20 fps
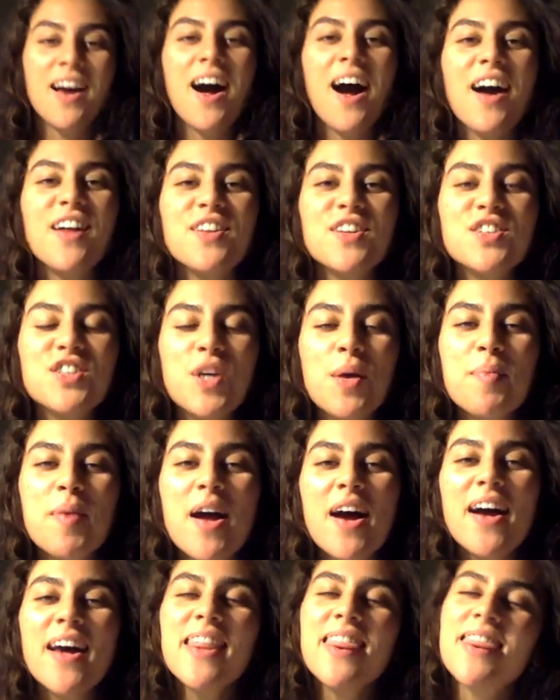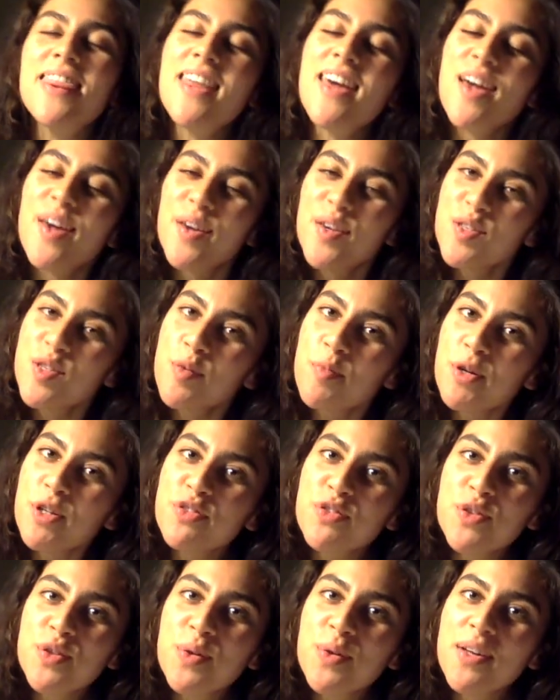Hi there, Gemini. Thanks so
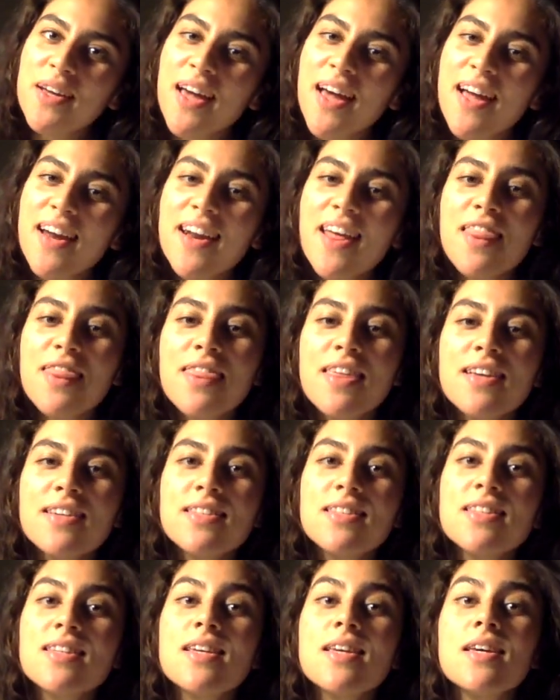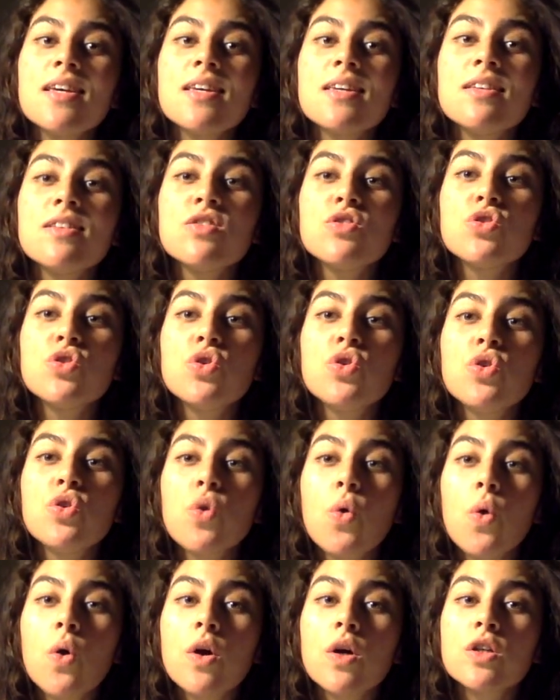much for tuning in. This is
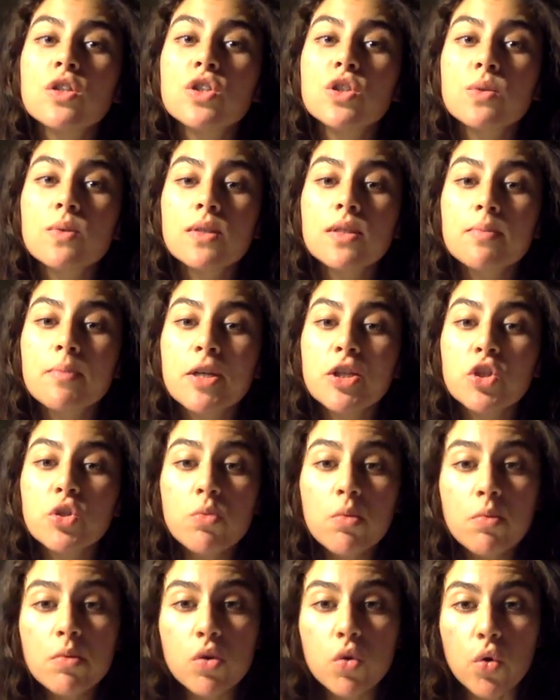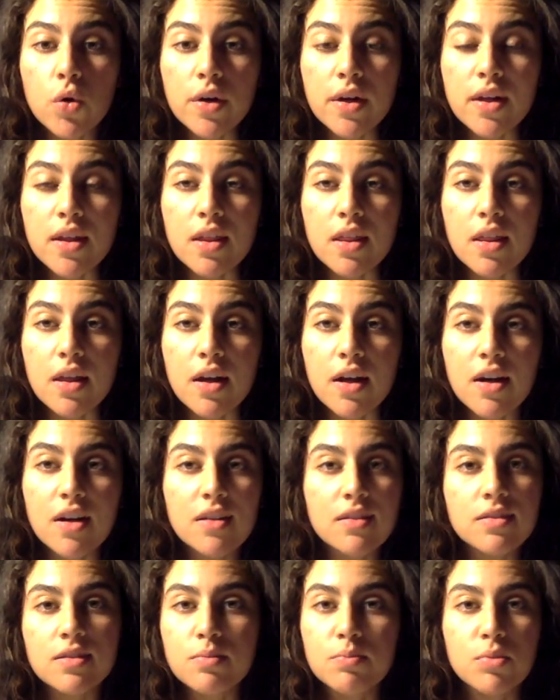your, just wanted to make sure we're recording
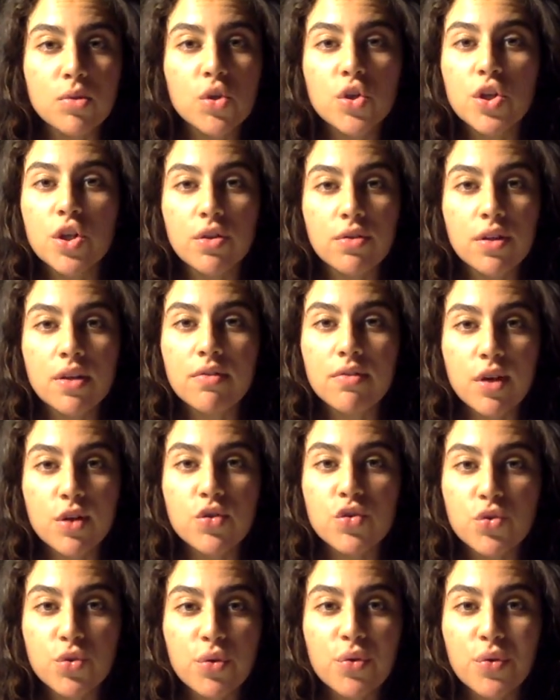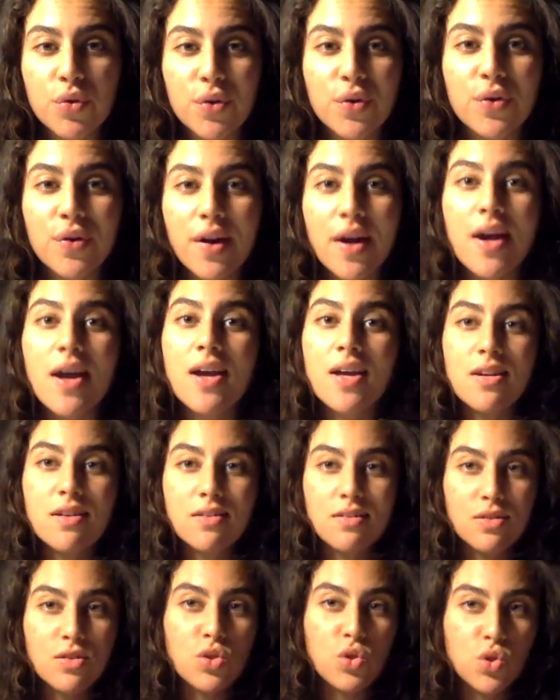there. It's Mercury
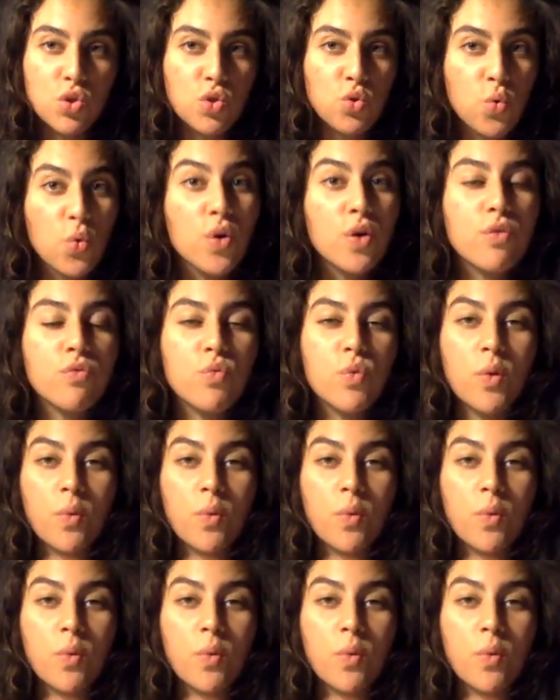retrograde, sort of.